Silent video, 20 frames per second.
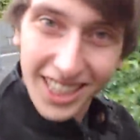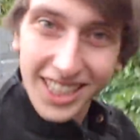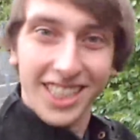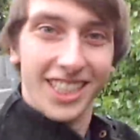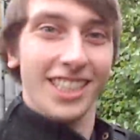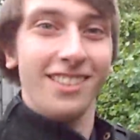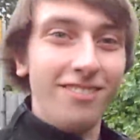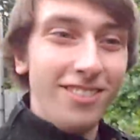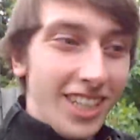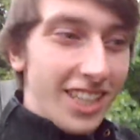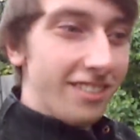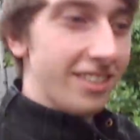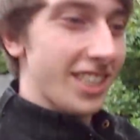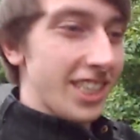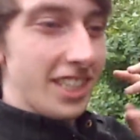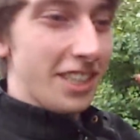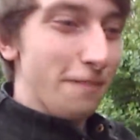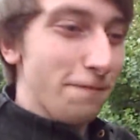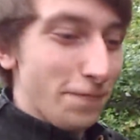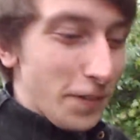camera out,
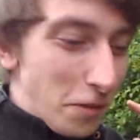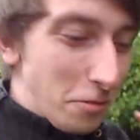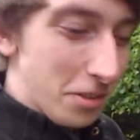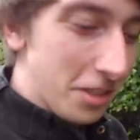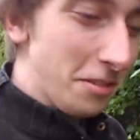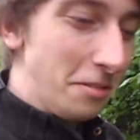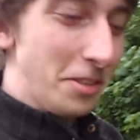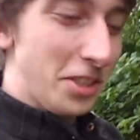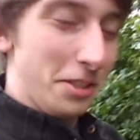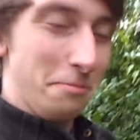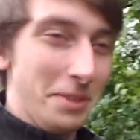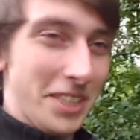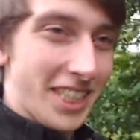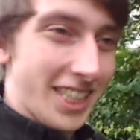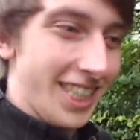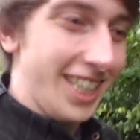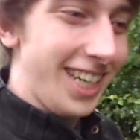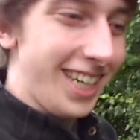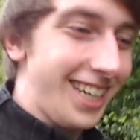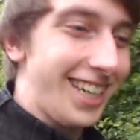take a photo of Jimmy
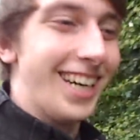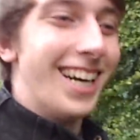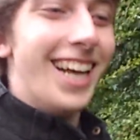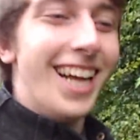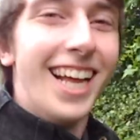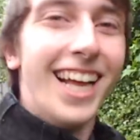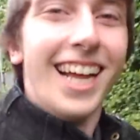Carr!